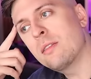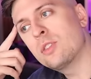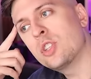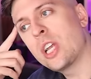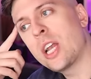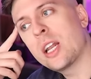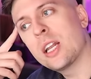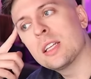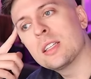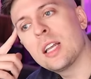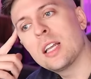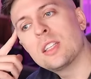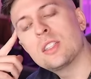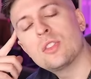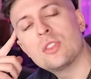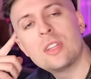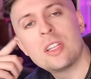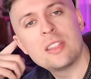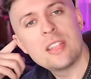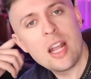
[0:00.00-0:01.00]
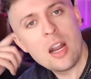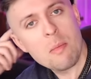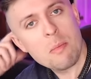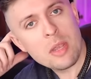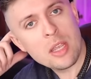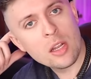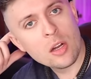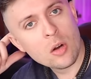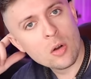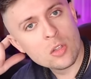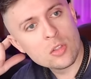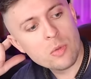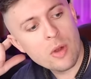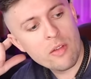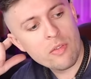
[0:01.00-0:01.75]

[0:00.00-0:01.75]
of Janice is, is that a Mean Girls